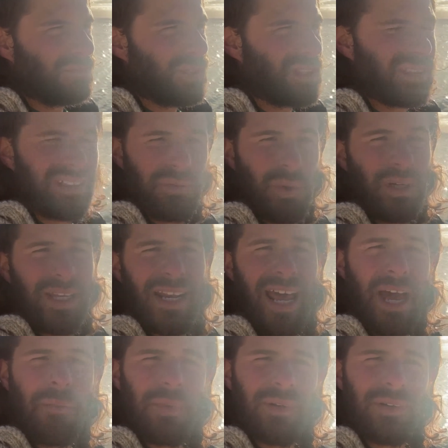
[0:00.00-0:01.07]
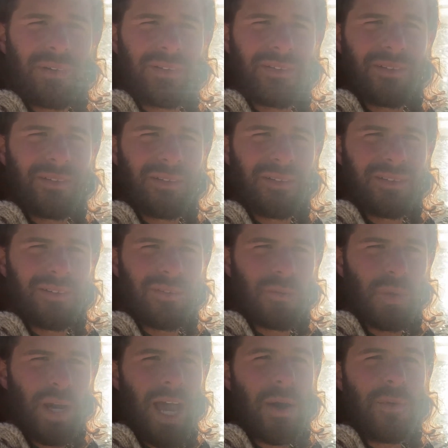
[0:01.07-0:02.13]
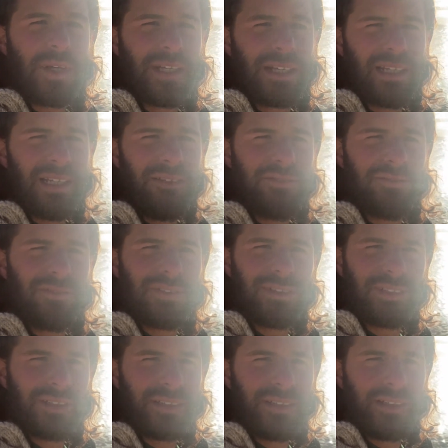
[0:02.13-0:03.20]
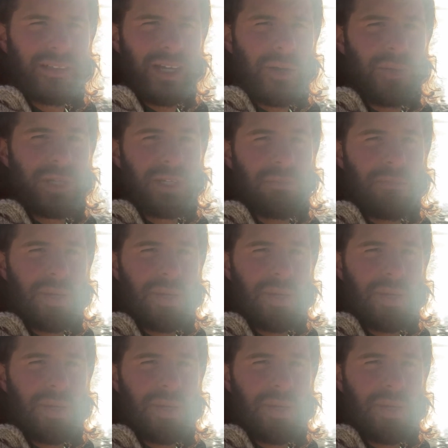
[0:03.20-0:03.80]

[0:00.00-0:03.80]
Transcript: what's, what can happen, what, how we can live, how we can